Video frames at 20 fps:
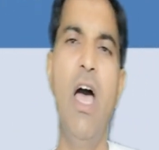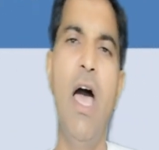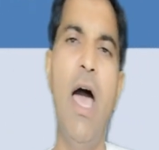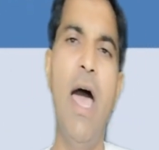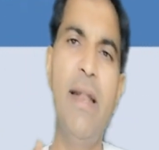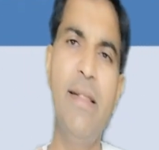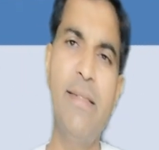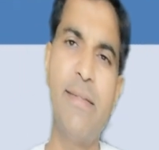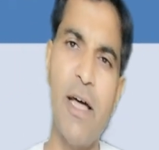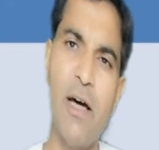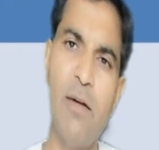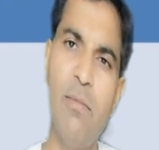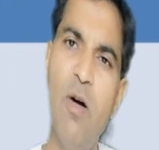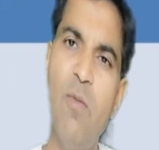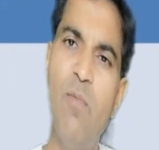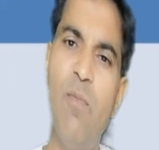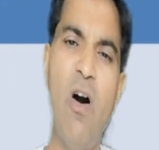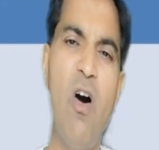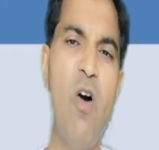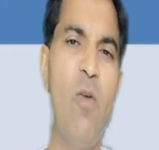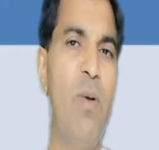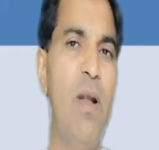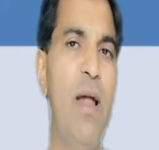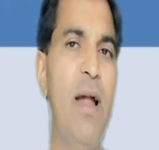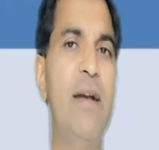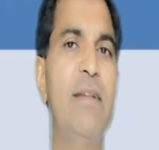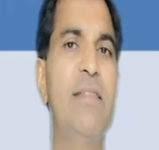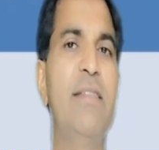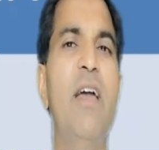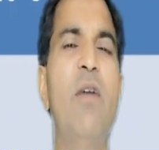And thermal power
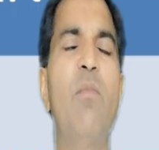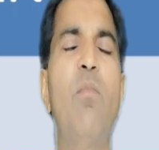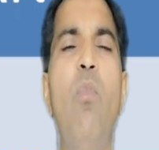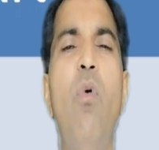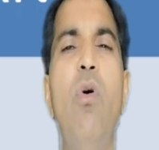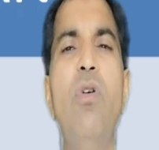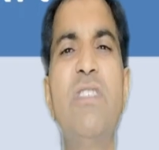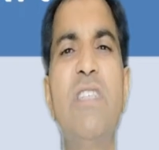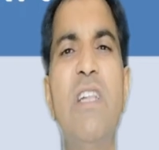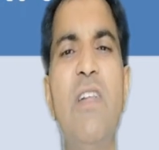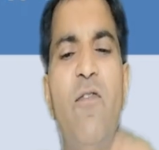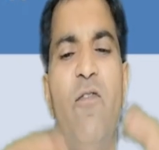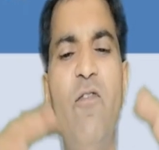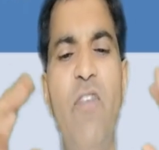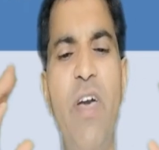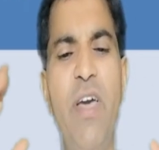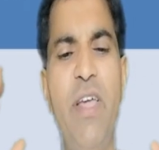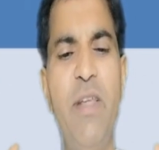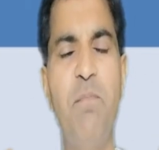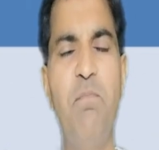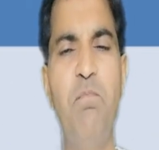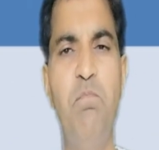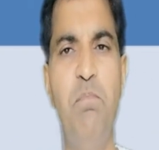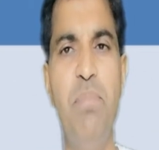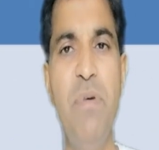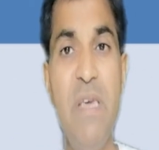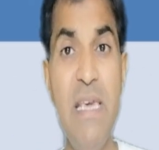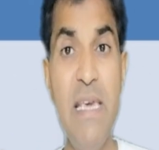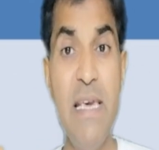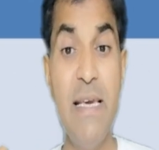plant, they are mostly very
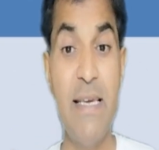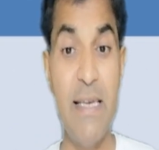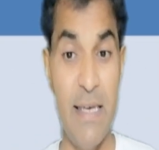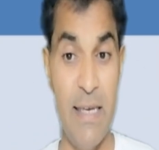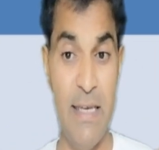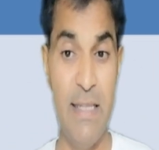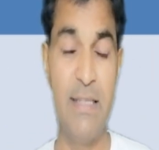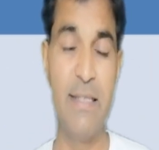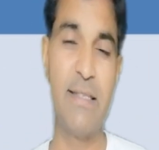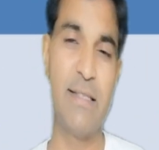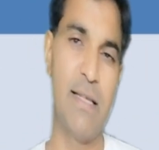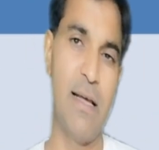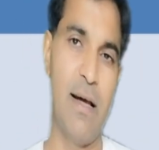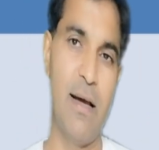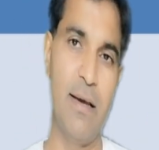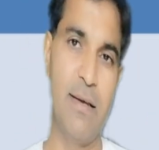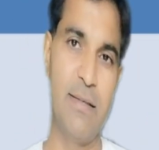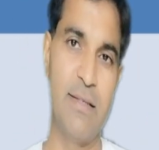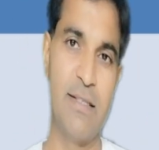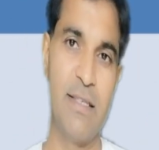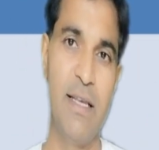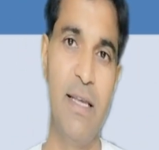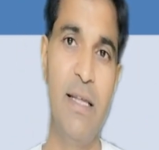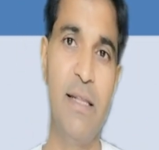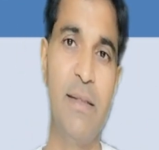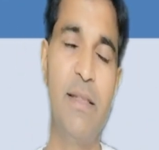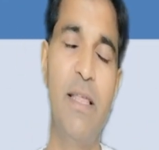big in size.